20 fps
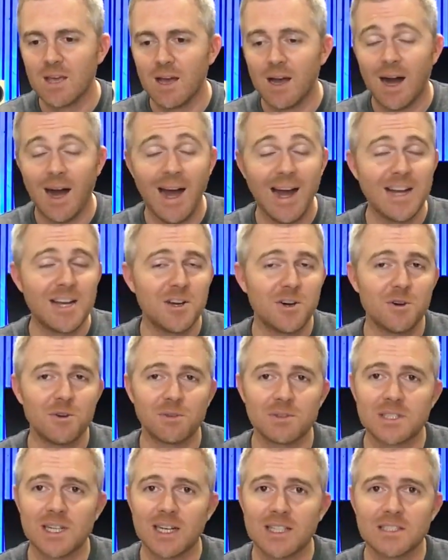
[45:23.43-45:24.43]
I know
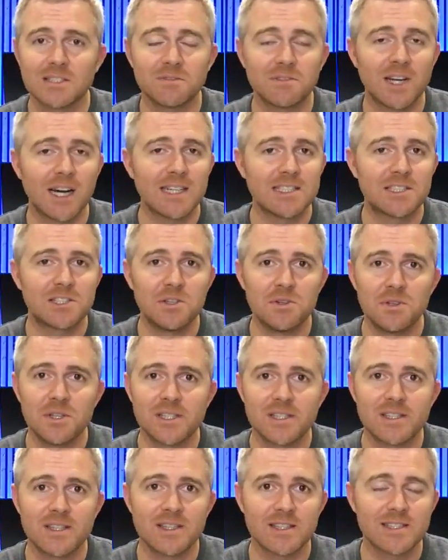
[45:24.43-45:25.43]
tons of guys do
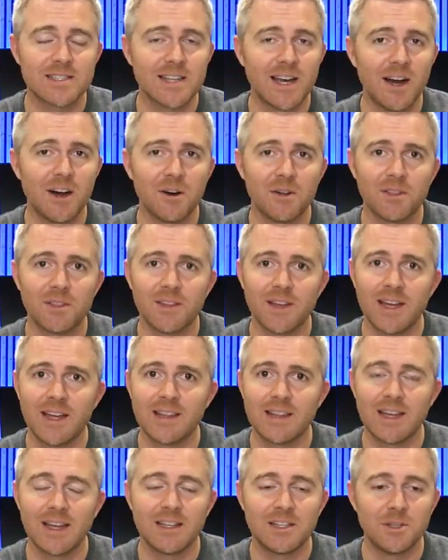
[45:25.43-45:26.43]
this in the South, and
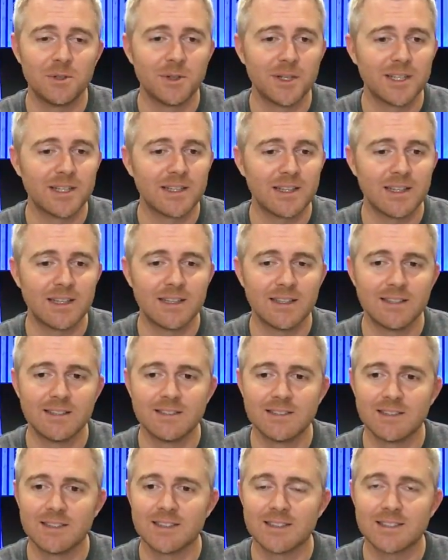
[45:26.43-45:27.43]
they do it
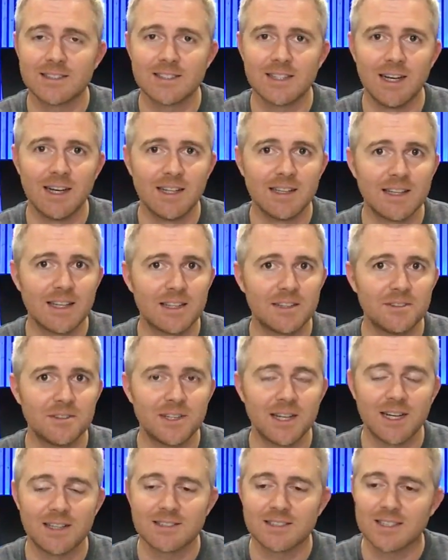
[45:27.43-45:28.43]
in the sun. They do it
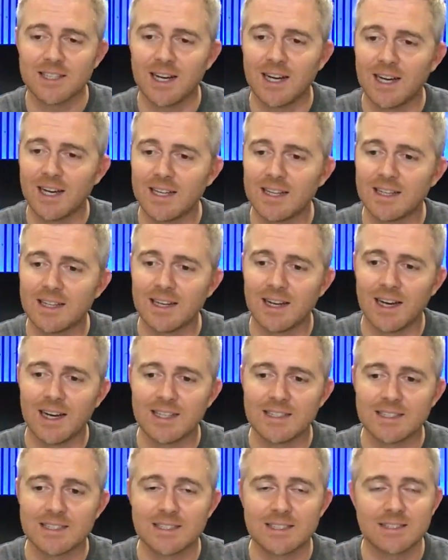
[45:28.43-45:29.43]
outside, and I
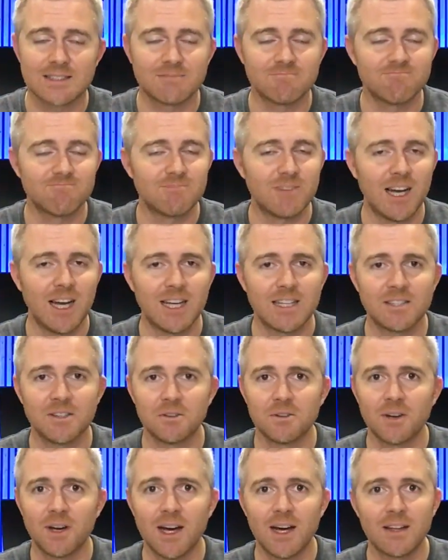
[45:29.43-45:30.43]
just, I don't
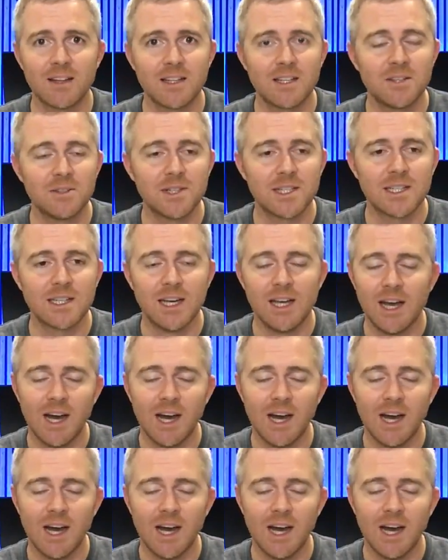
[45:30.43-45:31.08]
know how they do it.